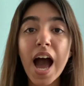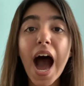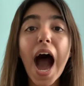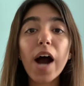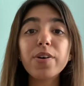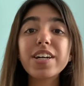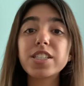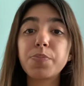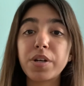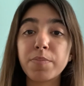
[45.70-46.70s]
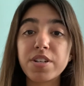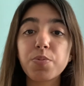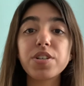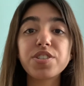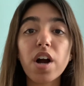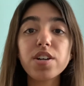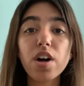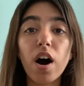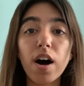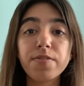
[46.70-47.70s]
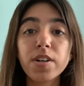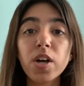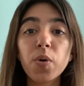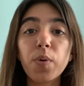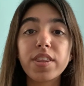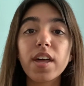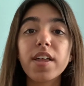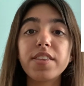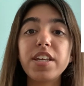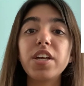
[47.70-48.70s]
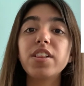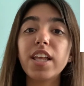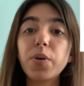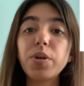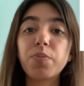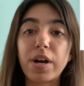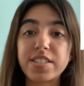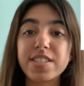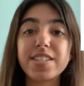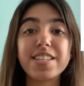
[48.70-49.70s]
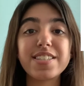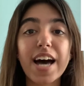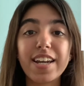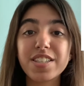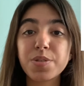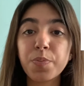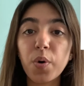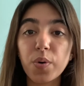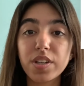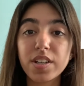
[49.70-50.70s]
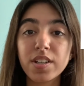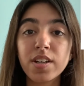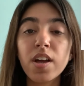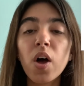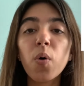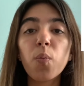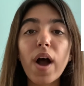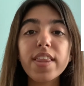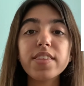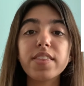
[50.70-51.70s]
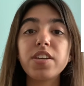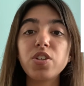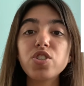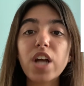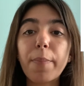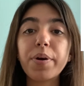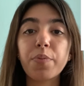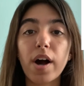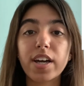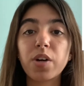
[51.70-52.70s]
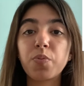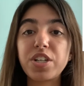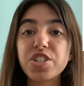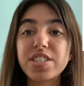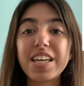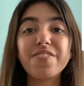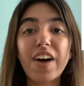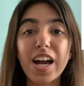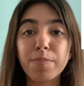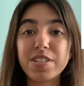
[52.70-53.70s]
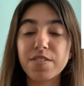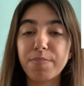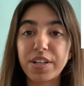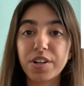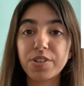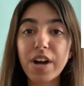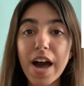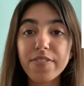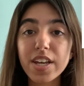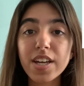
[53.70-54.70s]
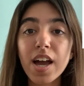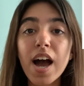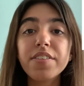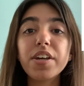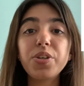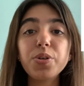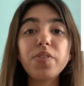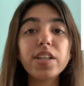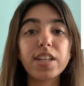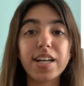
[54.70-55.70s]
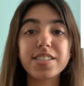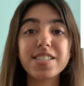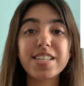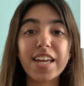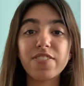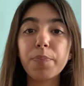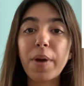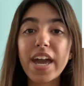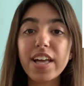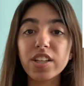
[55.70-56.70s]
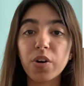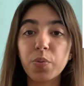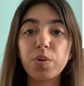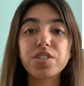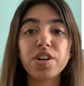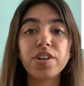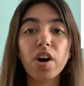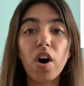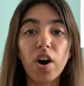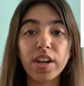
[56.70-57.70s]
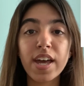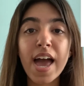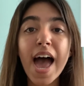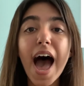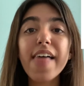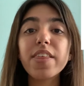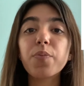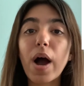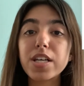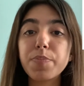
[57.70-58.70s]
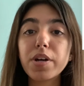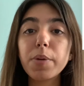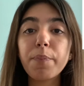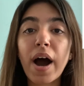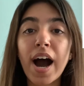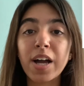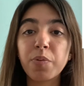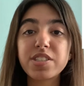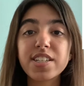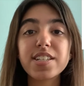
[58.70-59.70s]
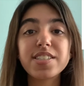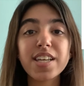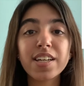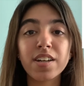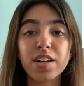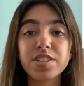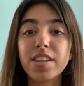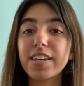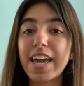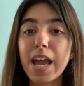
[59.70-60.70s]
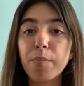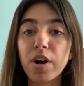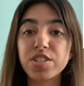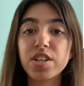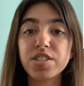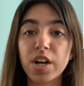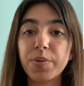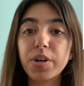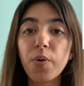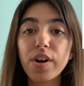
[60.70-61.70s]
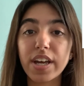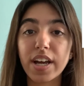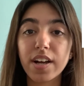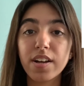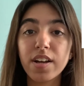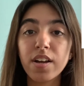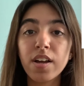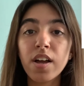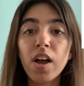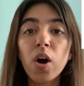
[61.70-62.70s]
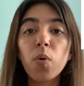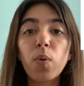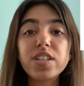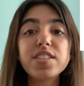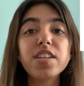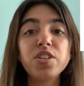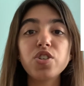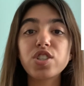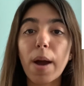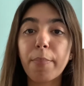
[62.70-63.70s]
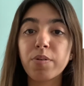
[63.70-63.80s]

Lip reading: Our experiment will start off with the liquid resins inside its mold. When the new Shepard rocket reaches the environment of microgravity, the UV lights inside of the payload will turn on, and the Raspberry Pi will send a signal to the cameras to start recording. Once the new Shepard